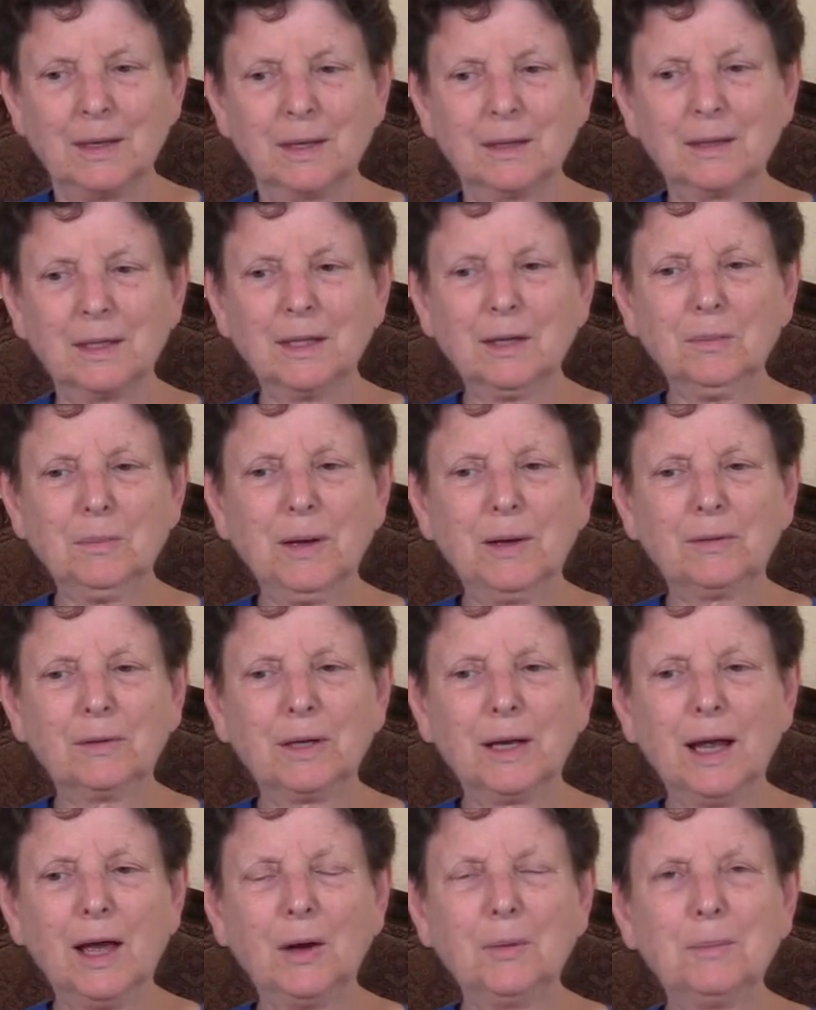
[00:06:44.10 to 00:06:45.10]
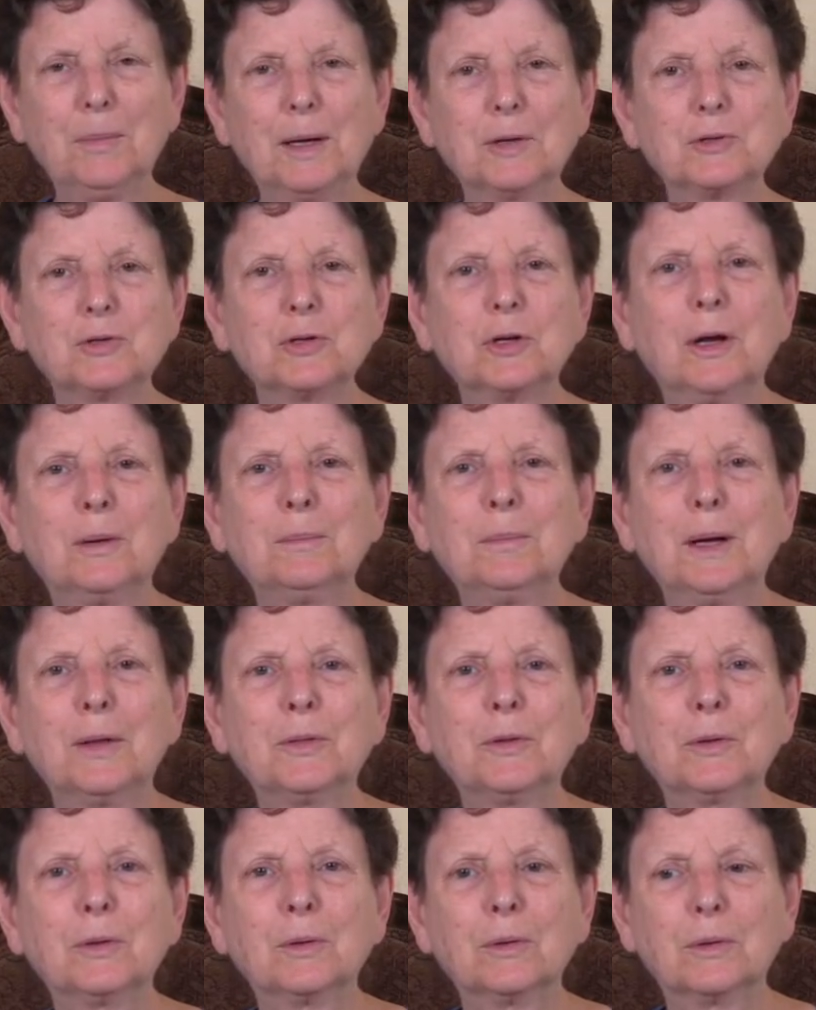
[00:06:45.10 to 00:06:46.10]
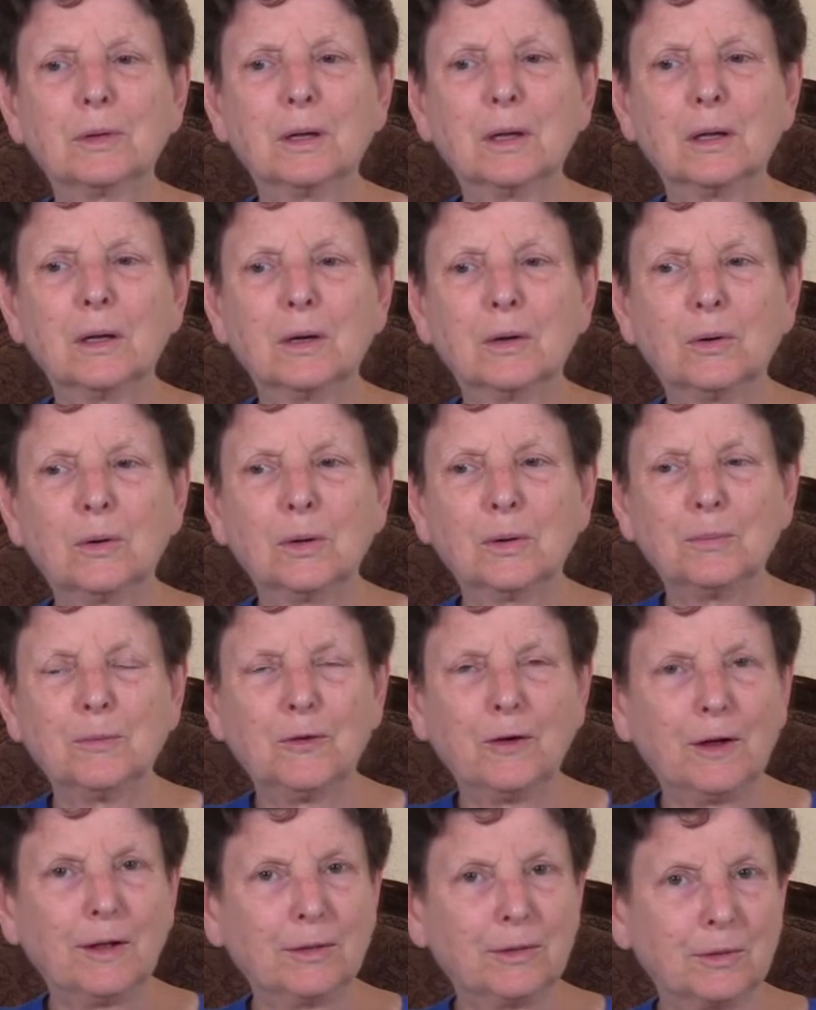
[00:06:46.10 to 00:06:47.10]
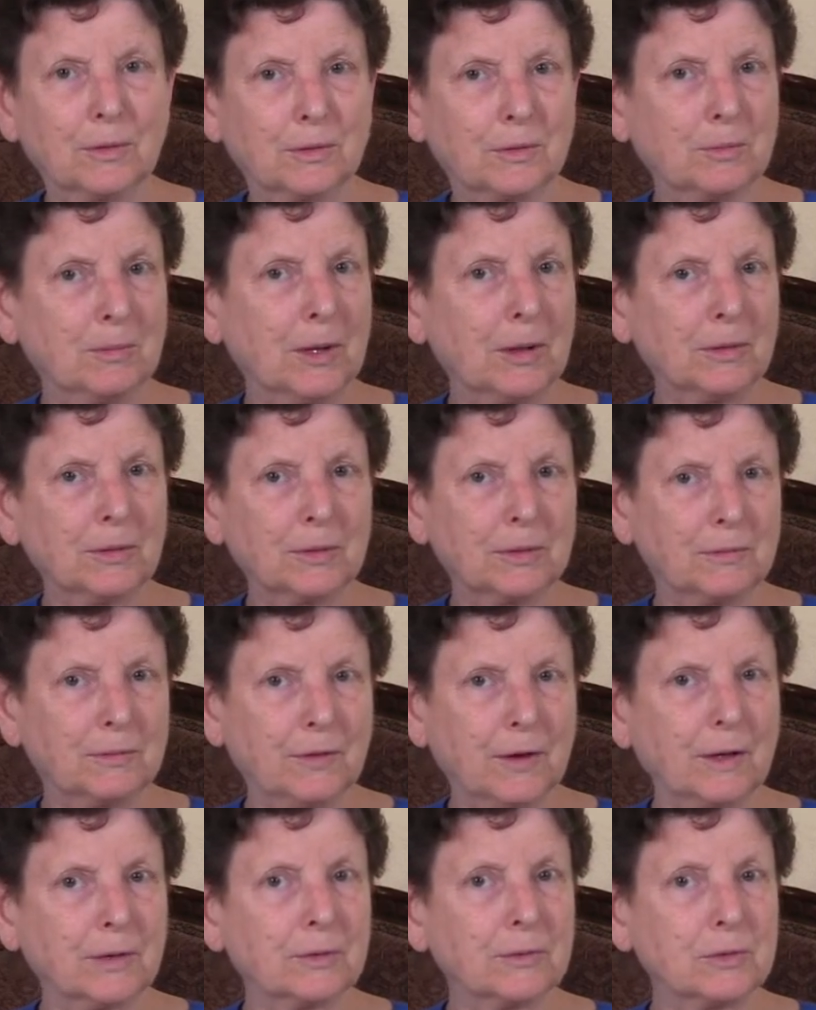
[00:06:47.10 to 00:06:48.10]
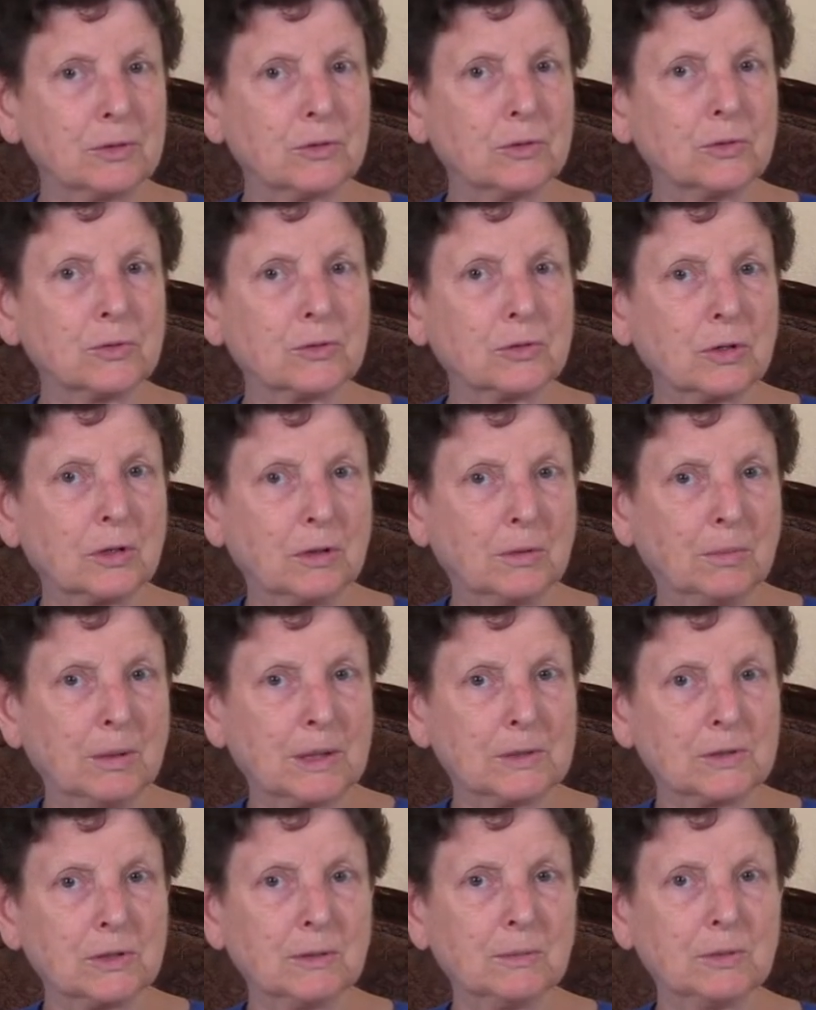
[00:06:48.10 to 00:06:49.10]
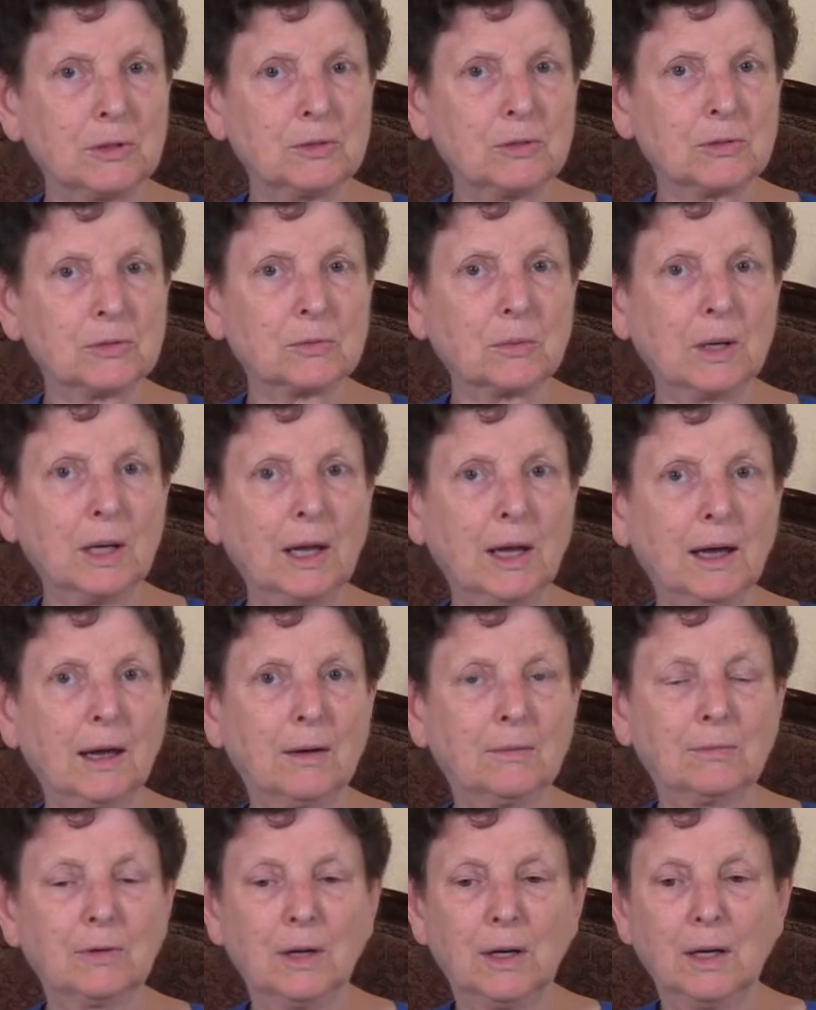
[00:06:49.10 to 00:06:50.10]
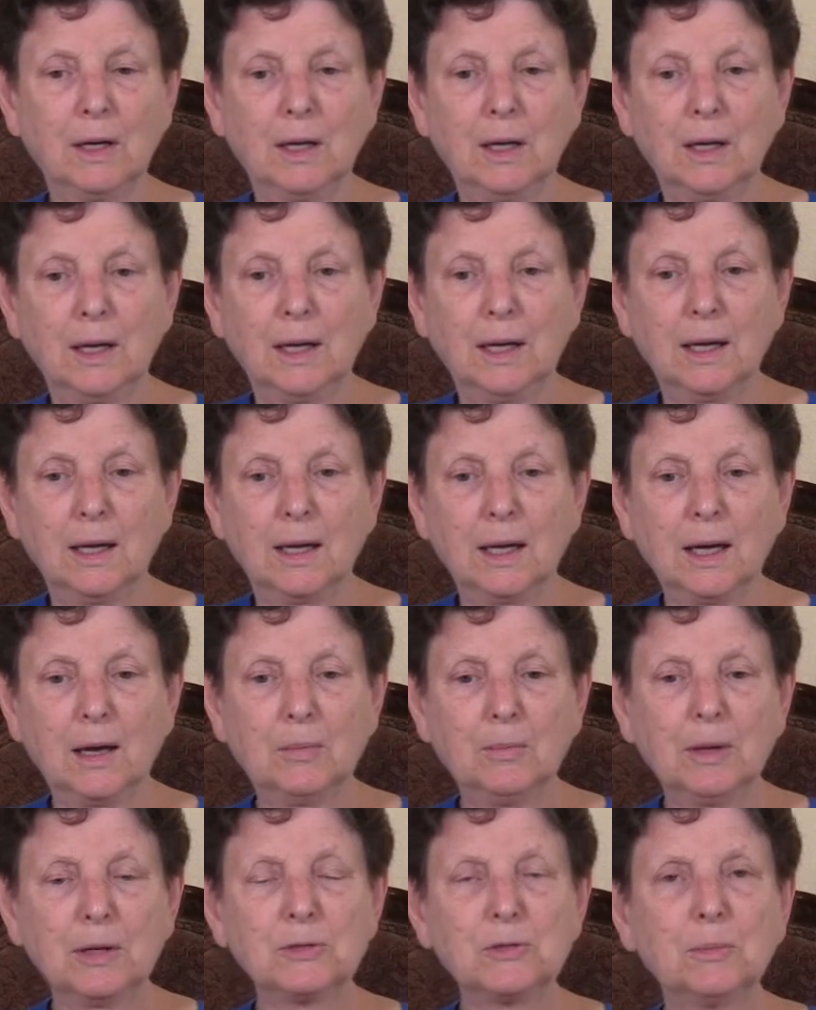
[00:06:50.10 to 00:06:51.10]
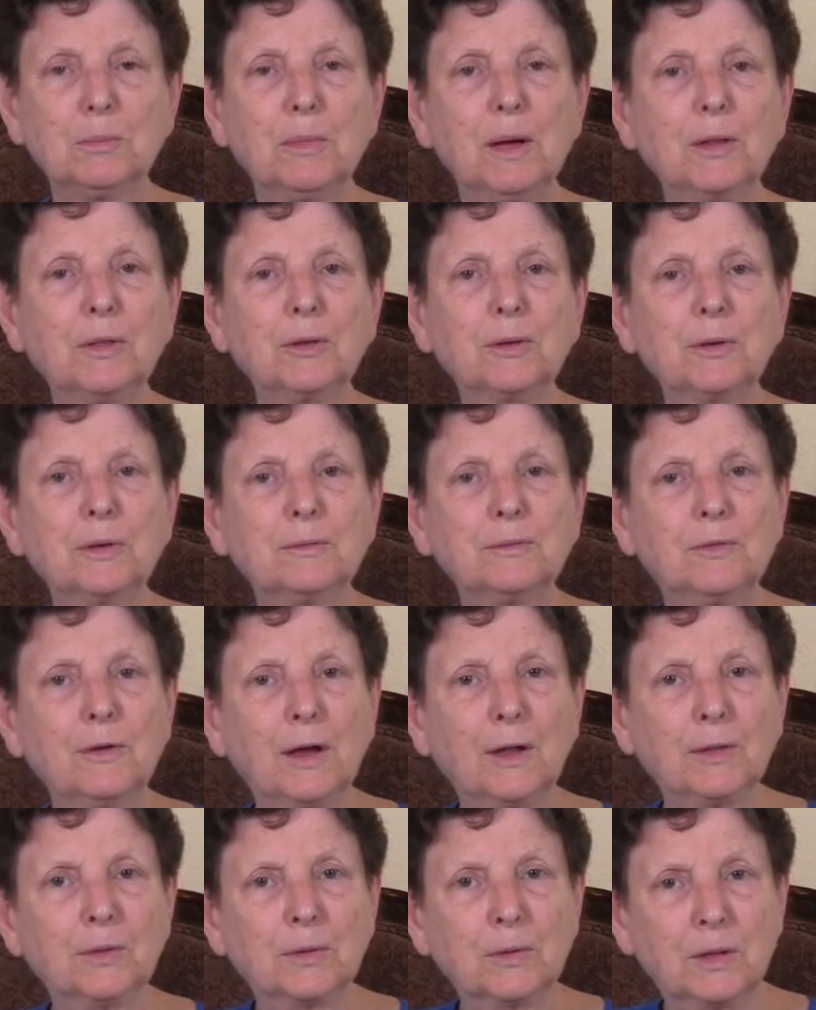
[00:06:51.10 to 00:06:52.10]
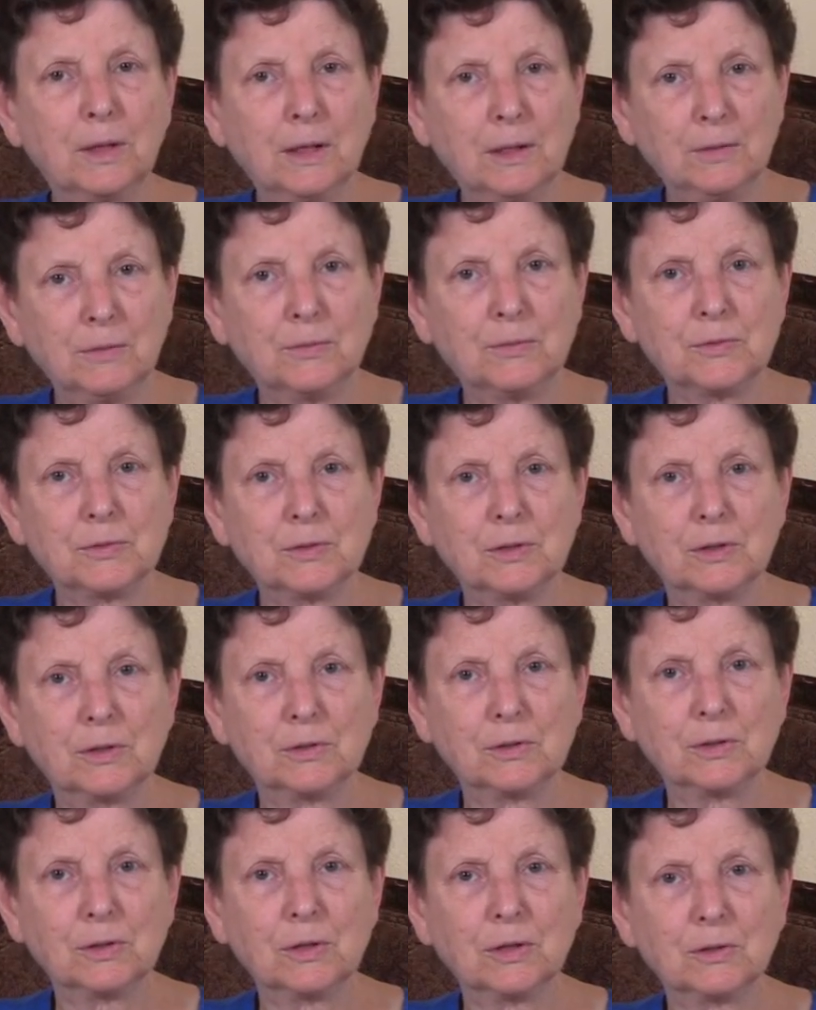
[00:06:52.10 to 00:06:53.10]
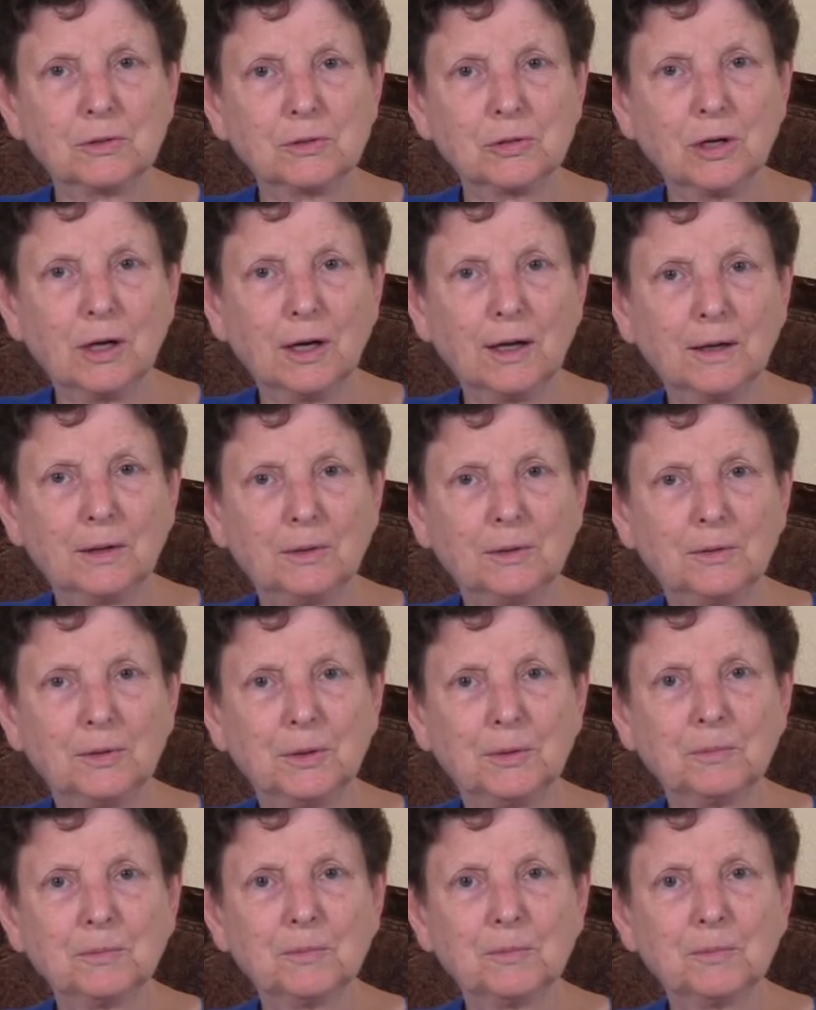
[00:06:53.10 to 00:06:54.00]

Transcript: Think about how much a mother or a father, mother and father is usually the best images we have, how much a mother and father gives to their child.